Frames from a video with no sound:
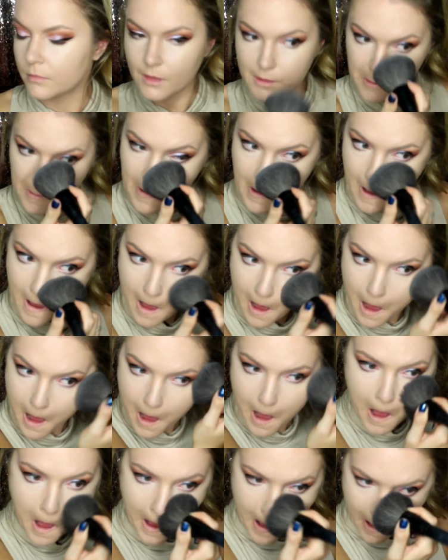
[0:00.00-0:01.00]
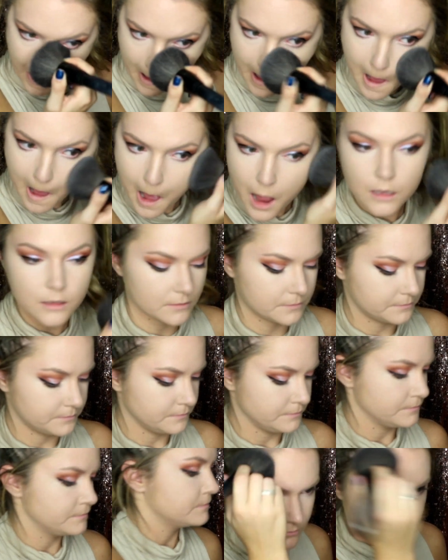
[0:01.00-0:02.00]
To set that down, my
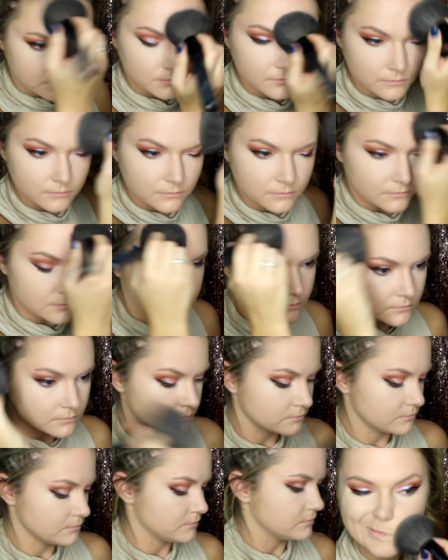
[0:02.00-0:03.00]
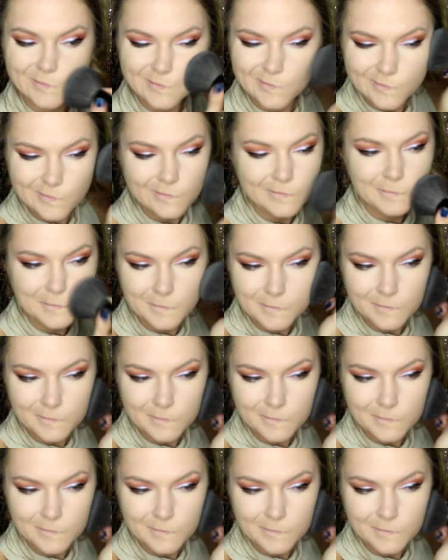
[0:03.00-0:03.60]
Coty Airspun powder,